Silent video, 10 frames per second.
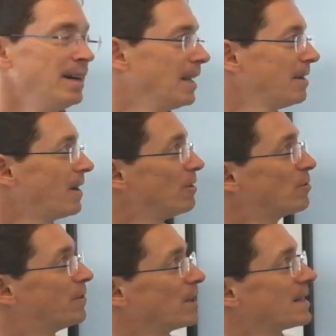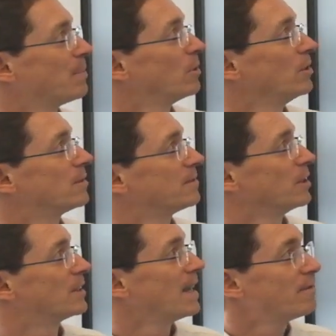If I look, for example, at the
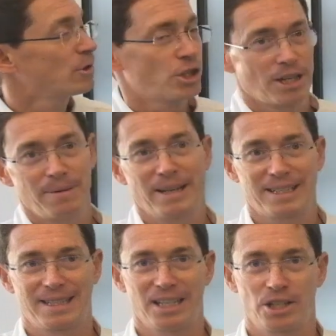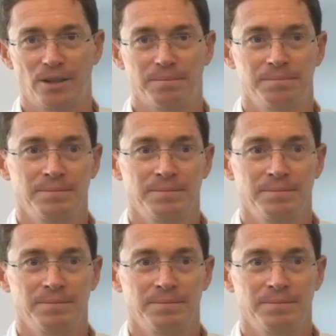Davos Stilberg station,